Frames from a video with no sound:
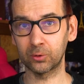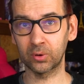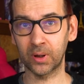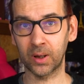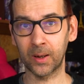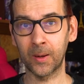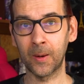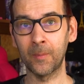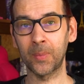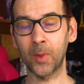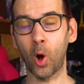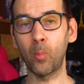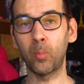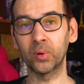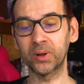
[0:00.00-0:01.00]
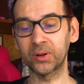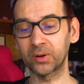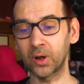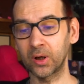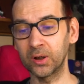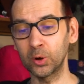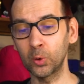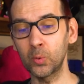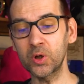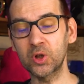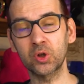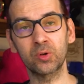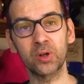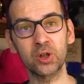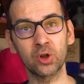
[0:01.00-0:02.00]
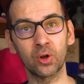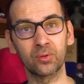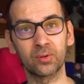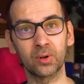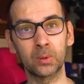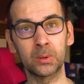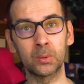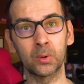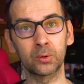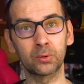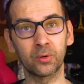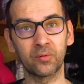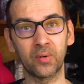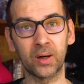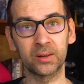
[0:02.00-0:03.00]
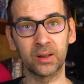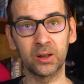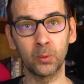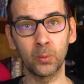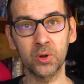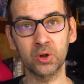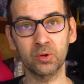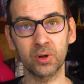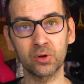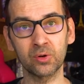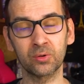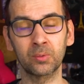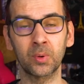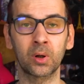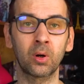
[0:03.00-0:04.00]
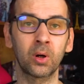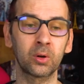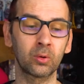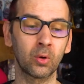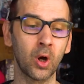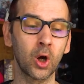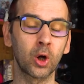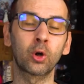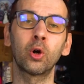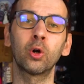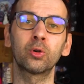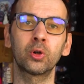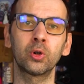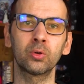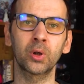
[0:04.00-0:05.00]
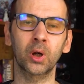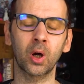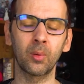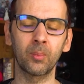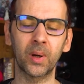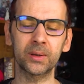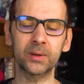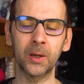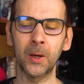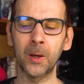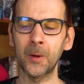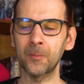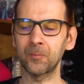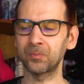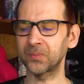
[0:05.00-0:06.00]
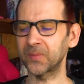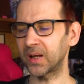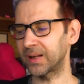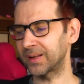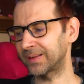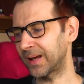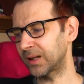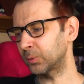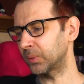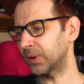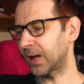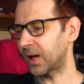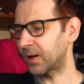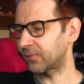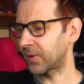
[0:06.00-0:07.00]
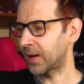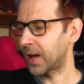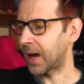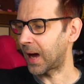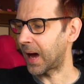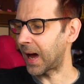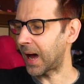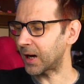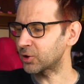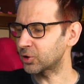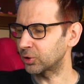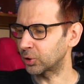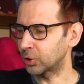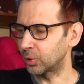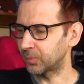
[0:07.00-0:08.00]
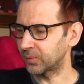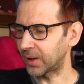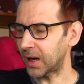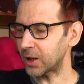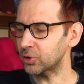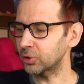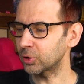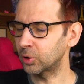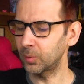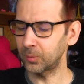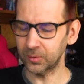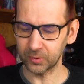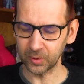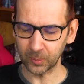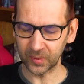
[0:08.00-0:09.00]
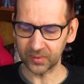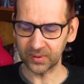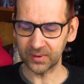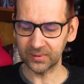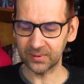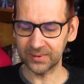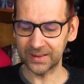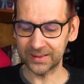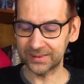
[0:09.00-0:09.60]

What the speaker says: to the opponent in which regions we want to fight, in which regions we are going to continue the combat. Then we have action cubes. Action cubes represents the